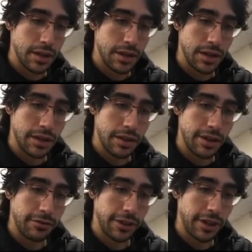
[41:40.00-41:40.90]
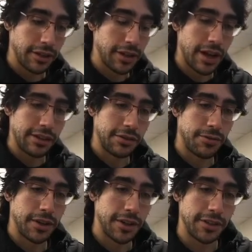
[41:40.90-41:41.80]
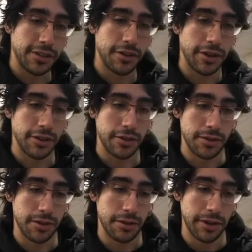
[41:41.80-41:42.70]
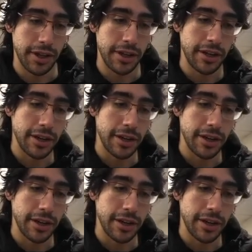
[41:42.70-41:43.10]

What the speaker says: And then we can ask what is going to go here.